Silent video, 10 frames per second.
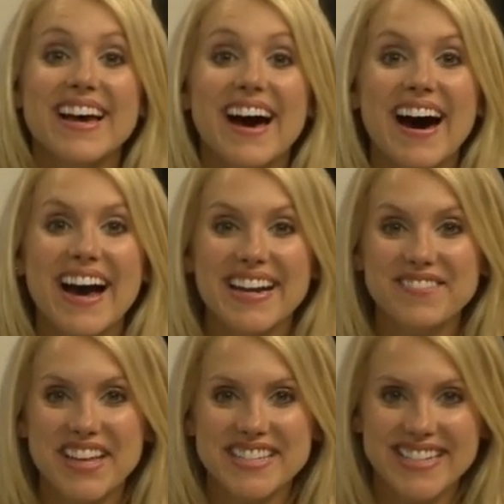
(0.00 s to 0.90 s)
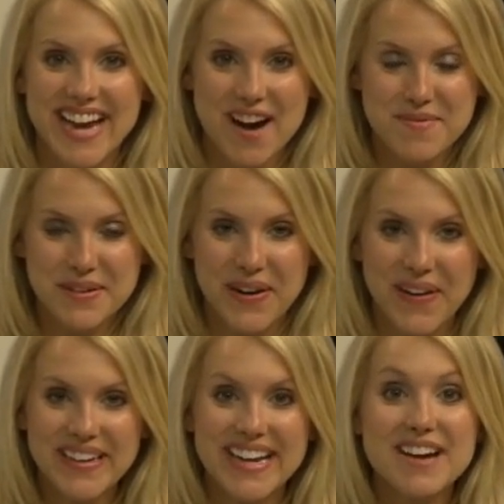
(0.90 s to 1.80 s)
Hi, I'm Leslie
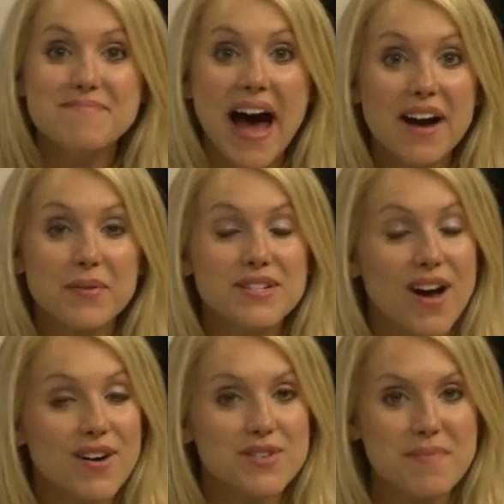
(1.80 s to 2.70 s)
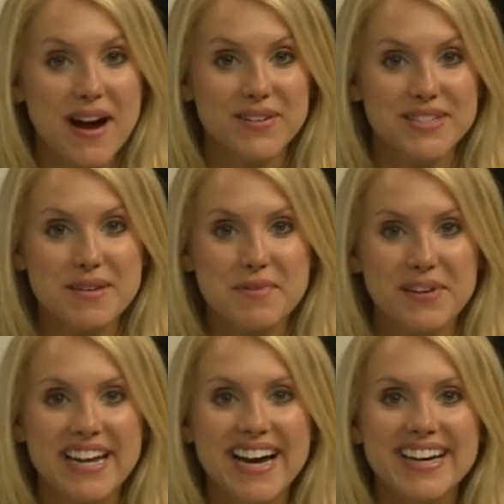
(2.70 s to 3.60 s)
Appleyard, and I'm back with Dr. Michael
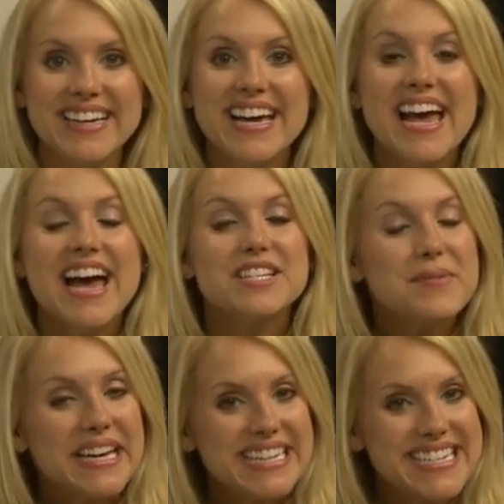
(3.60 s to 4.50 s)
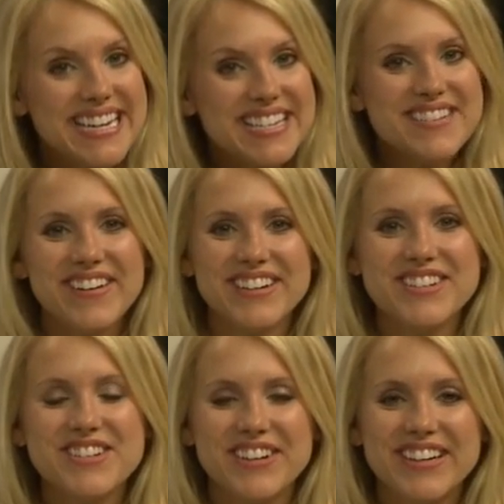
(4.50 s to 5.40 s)
DeMaria as we continue our
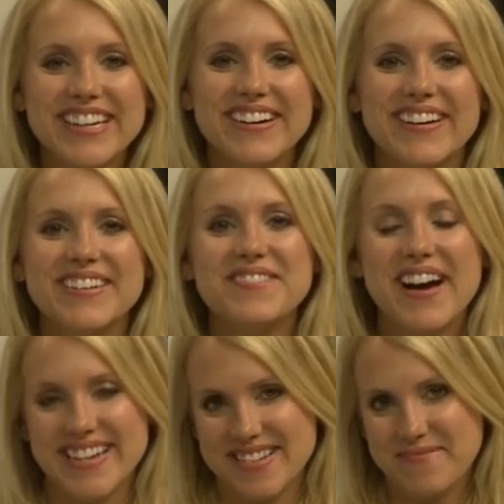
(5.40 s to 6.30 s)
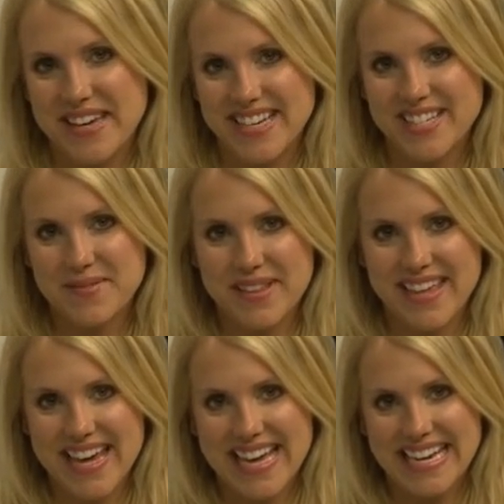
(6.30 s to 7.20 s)
journey on finding peace
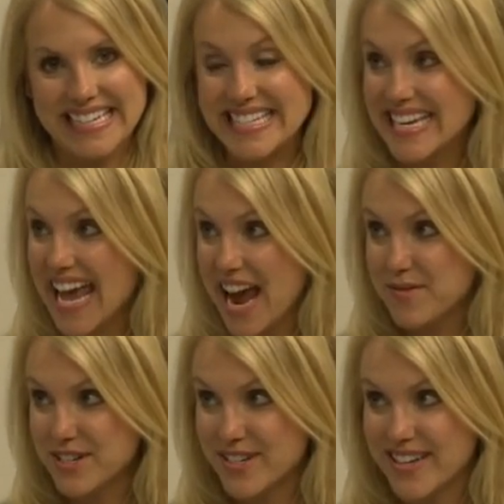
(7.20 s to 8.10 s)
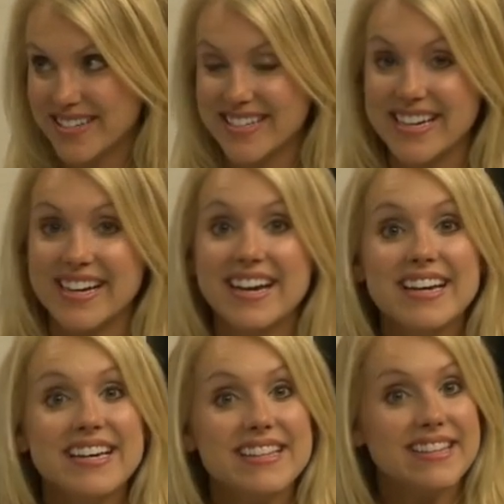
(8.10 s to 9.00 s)
within. Today, we're discussing
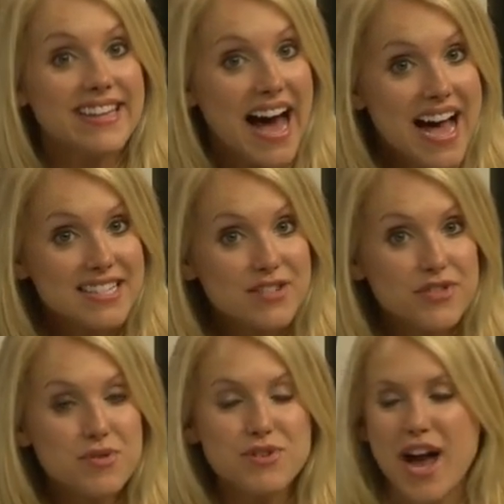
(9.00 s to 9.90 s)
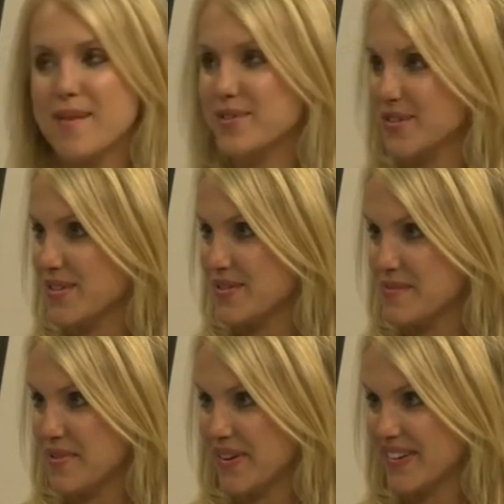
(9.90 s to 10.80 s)
the last few chapters of
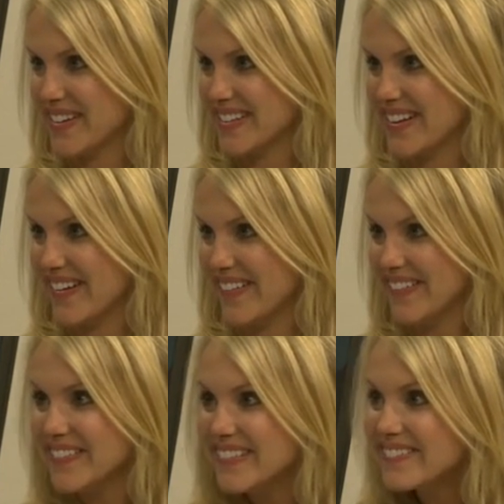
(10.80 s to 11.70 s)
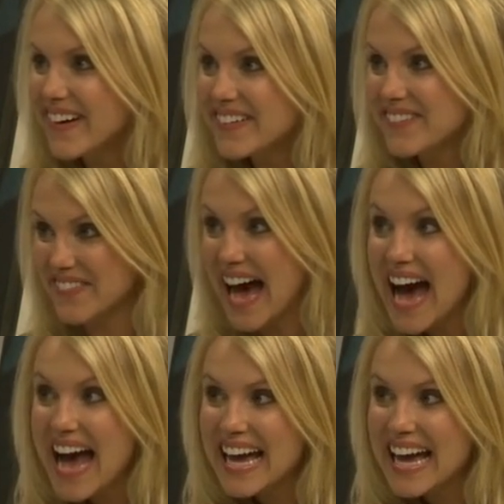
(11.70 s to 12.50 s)
the book. So, welcome back.